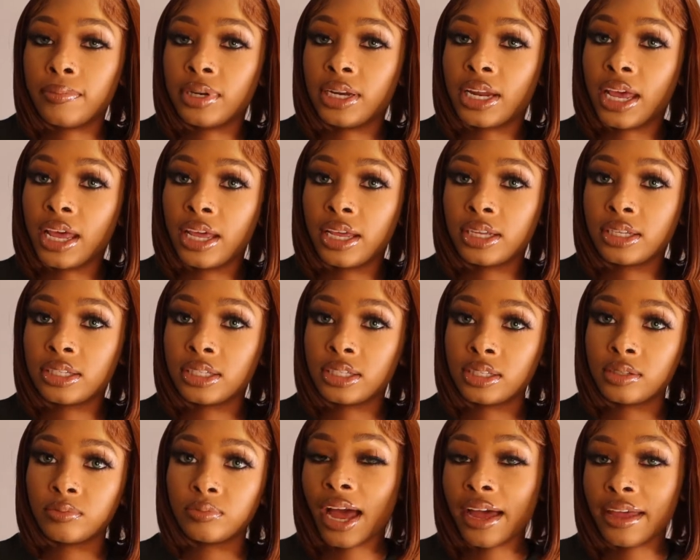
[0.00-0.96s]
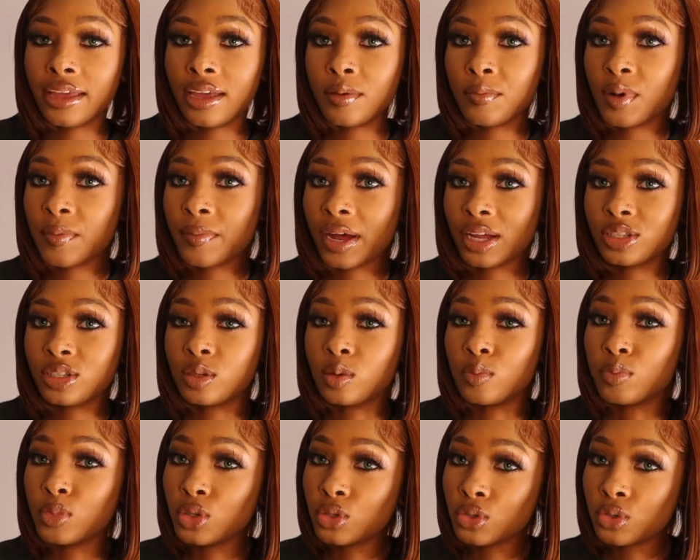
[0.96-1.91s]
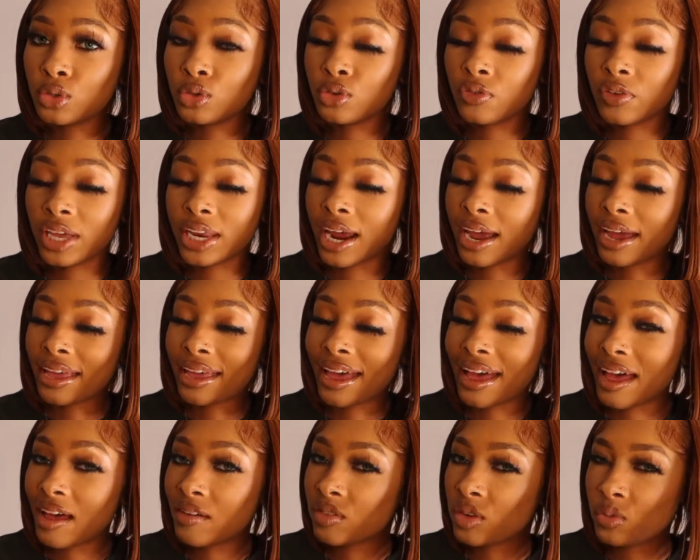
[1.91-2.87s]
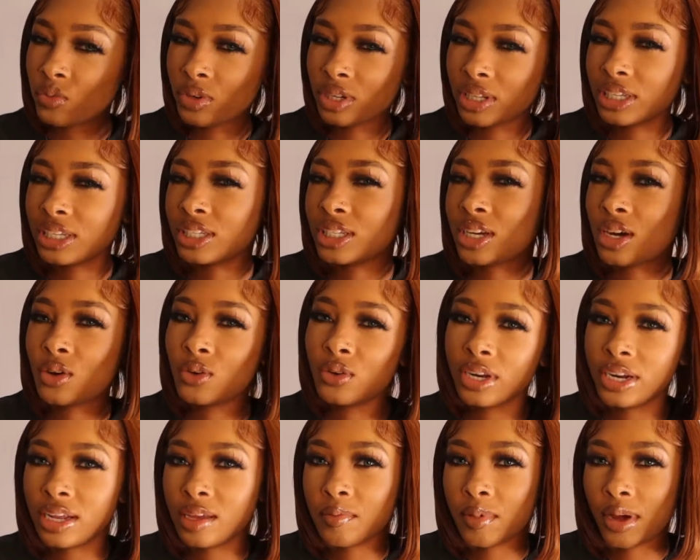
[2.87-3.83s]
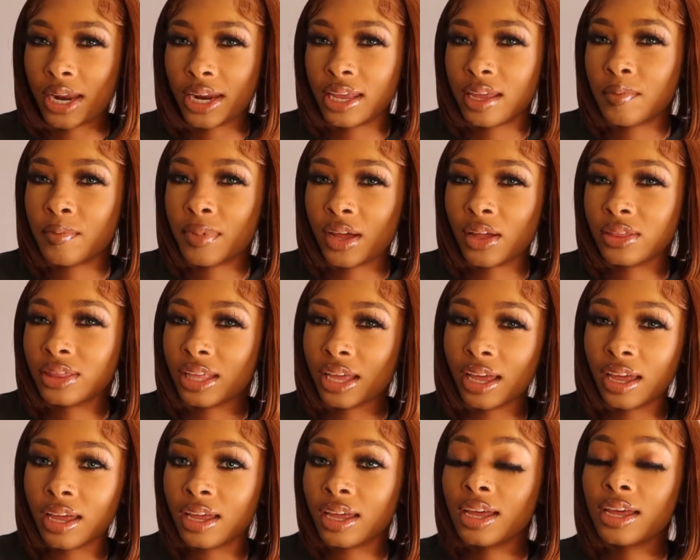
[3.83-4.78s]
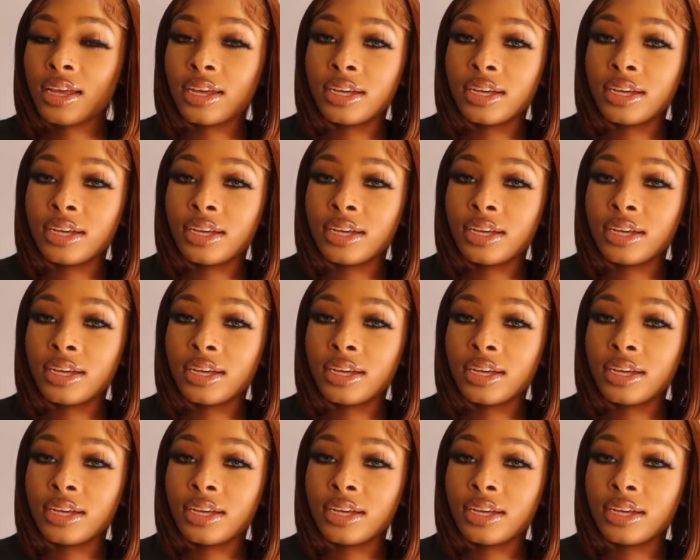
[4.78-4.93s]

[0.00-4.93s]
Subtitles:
next. I am about to move and I haven't really told anybody about that,